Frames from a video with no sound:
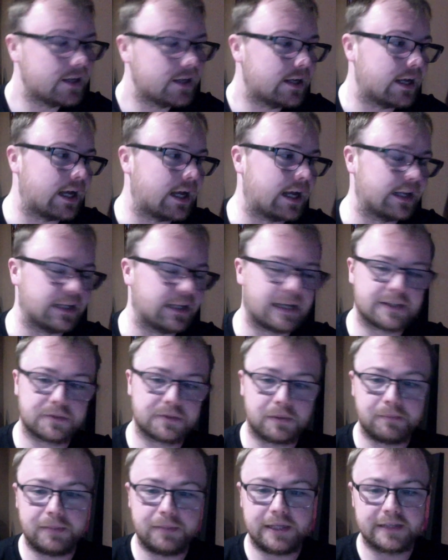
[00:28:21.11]
And that's when
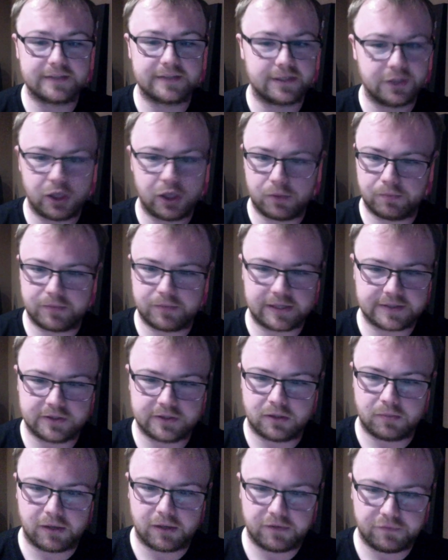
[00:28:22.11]
Peter's like, nope, that's not
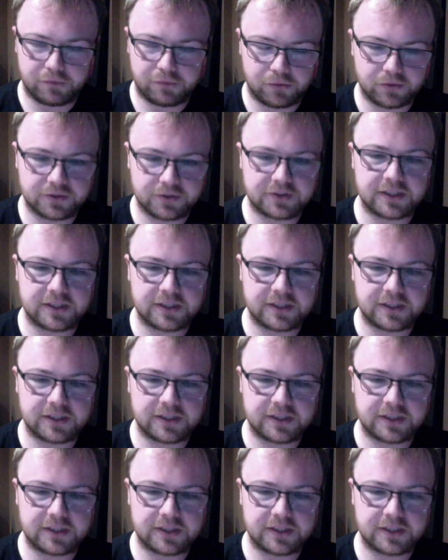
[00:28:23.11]
my fault,